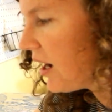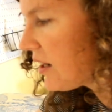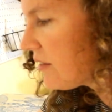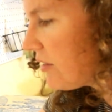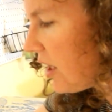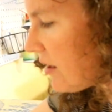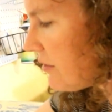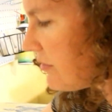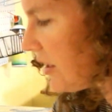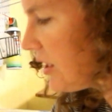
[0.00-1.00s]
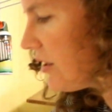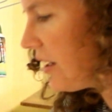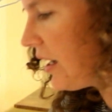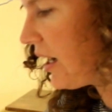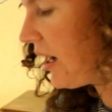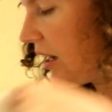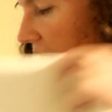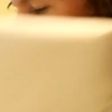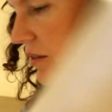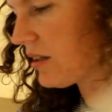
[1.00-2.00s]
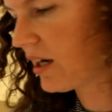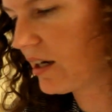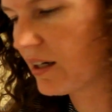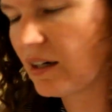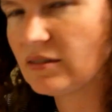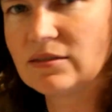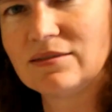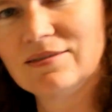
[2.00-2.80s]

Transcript: and a lot of figuring and how to cut off.